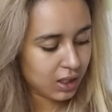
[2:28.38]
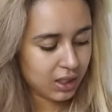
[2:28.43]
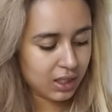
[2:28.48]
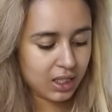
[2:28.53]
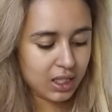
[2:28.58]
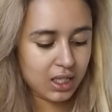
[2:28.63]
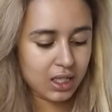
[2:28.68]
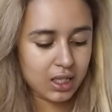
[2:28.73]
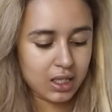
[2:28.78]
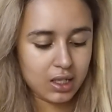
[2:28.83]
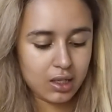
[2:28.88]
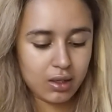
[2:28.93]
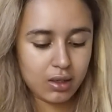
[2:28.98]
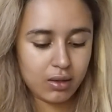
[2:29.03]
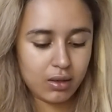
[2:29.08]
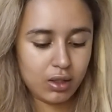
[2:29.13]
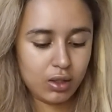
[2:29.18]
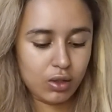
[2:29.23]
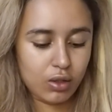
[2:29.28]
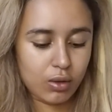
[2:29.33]
the
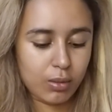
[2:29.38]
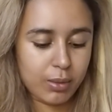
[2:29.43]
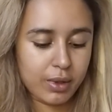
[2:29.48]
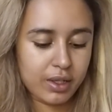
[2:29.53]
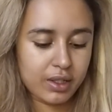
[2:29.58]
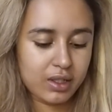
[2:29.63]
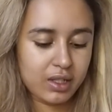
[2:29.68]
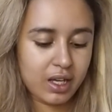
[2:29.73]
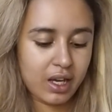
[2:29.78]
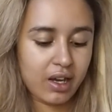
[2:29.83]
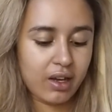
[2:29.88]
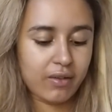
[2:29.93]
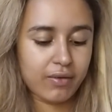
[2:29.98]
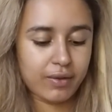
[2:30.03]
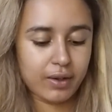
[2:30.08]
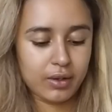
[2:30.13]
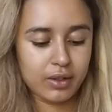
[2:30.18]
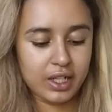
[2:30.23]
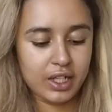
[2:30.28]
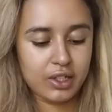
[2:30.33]
Laura Mercier
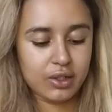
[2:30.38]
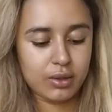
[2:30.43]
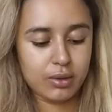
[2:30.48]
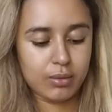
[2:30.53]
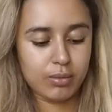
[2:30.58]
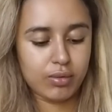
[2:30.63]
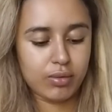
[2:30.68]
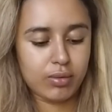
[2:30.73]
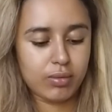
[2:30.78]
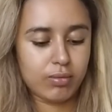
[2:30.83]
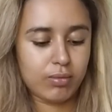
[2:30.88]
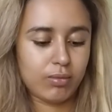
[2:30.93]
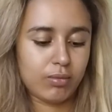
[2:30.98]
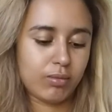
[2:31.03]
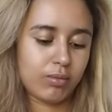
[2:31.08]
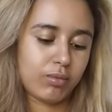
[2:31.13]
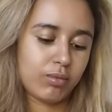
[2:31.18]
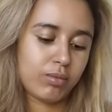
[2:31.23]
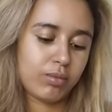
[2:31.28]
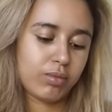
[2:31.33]
foundation
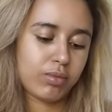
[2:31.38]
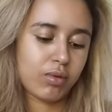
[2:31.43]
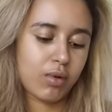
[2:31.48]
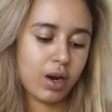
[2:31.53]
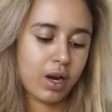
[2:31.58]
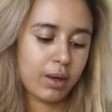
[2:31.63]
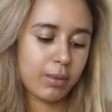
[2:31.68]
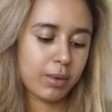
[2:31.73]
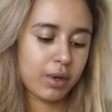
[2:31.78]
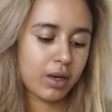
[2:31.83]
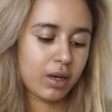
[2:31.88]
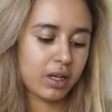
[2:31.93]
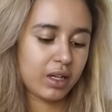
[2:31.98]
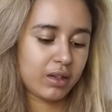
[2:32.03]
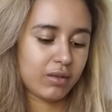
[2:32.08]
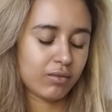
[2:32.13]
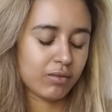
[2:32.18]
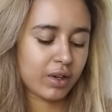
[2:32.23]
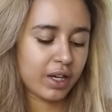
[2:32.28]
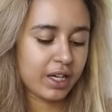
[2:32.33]
primer
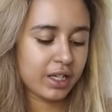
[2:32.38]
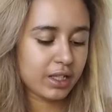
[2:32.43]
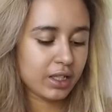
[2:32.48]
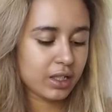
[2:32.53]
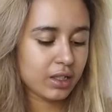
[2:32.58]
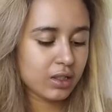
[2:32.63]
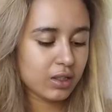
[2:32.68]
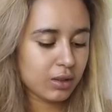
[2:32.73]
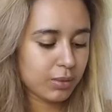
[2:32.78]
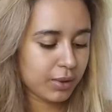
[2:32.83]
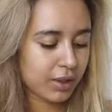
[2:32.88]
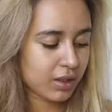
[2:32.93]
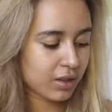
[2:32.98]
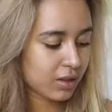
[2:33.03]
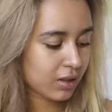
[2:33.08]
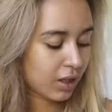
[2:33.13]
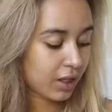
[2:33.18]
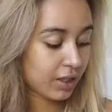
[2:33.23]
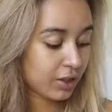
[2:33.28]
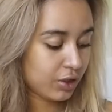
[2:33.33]
in Radiance
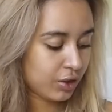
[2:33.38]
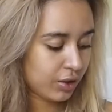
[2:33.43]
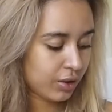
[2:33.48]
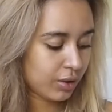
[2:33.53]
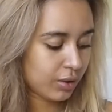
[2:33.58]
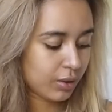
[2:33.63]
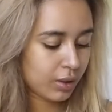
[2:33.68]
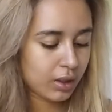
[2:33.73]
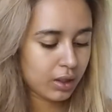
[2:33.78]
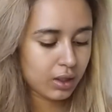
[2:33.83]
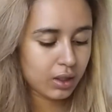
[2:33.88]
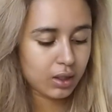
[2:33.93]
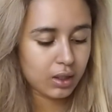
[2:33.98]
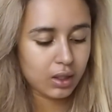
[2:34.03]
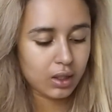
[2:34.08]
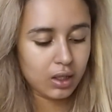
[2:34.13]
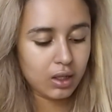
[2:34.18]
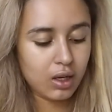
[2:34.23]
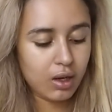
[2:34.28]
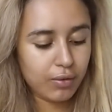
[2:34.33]
because I do
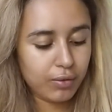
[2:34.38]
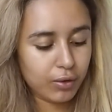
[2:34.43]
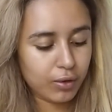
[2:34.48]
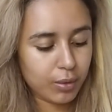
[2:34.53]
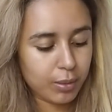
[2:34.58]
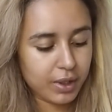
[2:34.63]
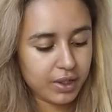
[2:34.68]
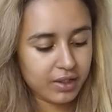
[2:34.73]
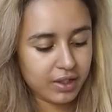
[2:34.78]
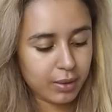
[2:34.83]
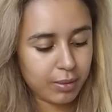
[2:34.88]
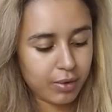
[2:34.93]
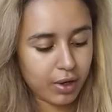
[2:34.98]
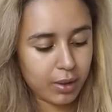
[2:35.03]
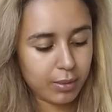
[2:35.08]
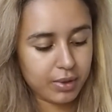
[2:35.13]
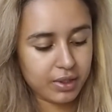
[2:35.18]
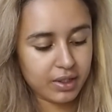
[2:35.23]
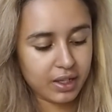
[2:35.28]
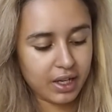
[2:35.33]
love Laura Mercier
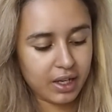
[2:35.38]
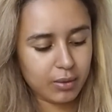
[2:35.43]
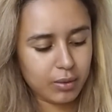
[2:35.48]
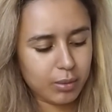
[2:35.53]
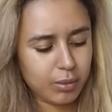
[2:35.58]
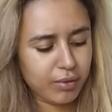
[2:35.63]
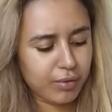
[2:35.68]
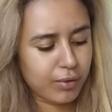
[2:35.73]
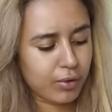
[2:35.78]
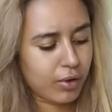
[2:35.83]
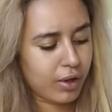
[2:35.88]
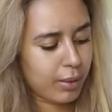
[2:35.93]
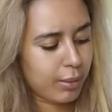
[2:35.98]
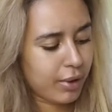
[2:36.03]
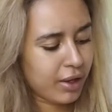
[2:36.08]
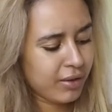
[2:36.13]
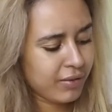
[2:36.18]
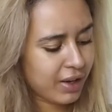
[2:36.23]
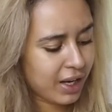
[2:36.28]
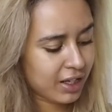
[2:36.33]
primers. I had one before. I
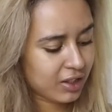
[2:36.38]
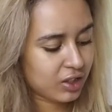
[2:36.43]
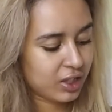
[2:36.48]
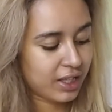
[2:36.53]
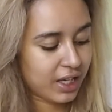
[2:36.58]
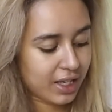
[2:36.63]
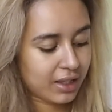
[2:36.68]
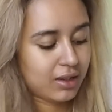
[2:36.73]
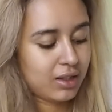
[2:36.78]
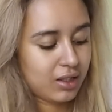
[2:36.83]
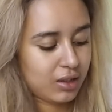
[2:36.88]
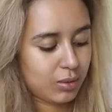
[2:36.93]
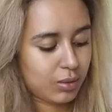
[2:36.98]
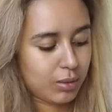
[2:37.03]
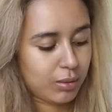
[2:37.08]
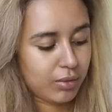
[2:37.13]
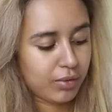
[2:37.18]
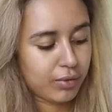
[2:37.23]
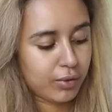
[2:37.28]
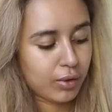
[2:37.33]
might have actually had this
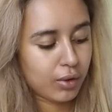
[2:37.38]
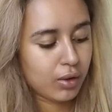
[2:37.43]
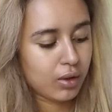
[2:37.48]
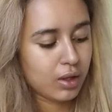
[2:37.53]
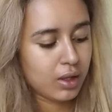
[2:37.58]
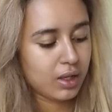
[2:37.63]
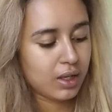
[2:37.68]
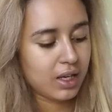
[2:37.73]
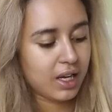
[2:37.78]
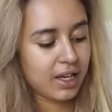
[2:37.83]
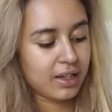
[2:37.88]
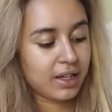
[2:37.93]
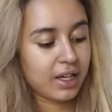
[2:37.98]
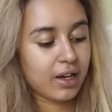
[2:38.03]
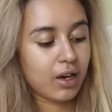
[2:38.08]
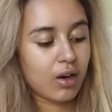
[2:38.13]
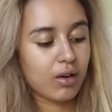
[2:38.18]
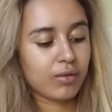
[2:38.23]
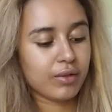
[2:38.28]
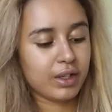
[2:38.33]
one before, and they
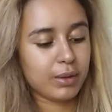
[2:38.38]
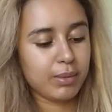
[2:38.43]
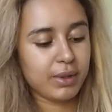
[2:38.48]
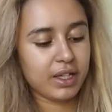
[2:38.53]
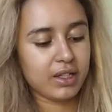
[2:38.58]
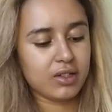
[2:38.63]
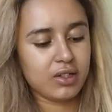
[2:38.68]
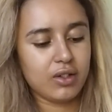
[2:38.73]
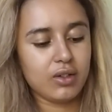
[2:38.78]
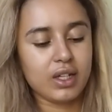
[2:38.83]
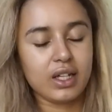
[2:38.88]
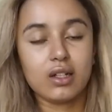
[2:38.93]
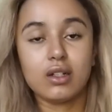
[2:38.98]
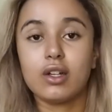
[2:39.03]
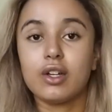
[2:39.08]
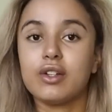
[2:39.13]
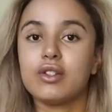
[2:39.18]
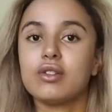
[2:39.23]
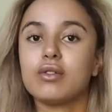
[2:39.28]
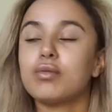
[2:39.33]
are really big, so you get
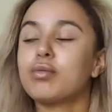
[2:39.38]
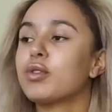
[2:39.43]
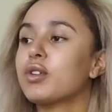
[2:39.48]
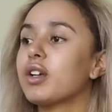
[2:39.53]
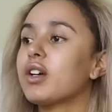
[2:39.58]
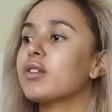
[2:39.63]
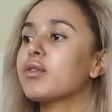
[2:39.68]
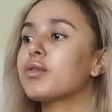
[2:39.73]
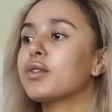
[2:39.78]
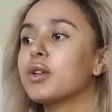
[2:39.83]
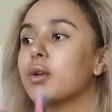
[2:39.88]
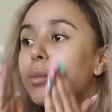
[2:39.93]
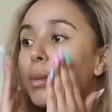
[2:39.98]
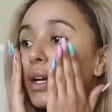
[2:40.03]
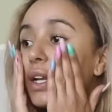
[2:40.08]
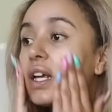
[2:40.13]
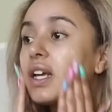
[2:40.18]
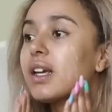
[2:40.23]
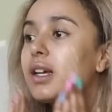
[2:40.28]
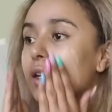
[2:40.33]
loads of product for your
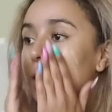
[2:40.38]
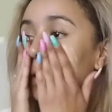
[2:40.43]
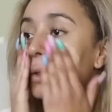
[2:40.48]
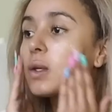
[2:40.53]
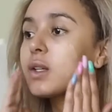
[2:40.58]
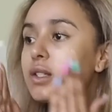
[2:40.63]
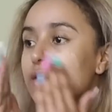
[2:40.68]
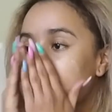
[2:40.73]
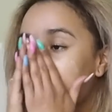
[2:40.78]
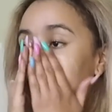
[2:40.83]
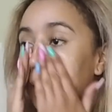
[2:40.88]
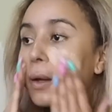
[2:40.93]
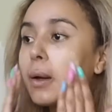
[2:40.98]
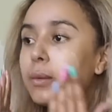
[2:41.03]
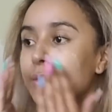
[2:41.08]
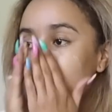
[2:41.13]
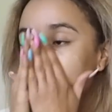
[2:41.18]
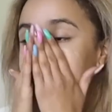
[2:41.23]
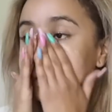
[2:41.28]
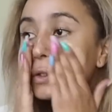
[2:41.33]
money. So
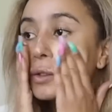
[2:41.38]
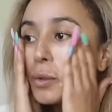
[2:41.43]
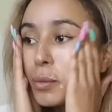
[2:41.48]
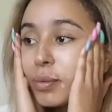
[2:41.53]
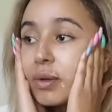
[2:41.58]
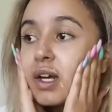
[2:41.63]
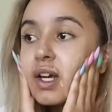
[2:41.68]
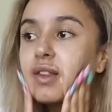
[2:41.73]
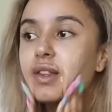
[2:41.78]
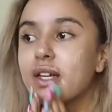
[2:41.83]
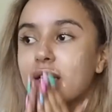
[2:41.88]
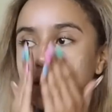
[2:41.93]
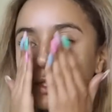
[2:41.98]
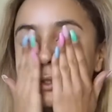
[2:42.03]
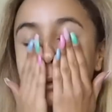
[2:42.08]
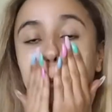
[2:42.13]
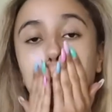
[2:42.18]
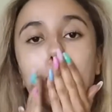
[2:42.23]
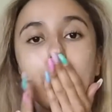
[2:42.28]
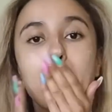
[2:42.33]
I'm just going to apply this.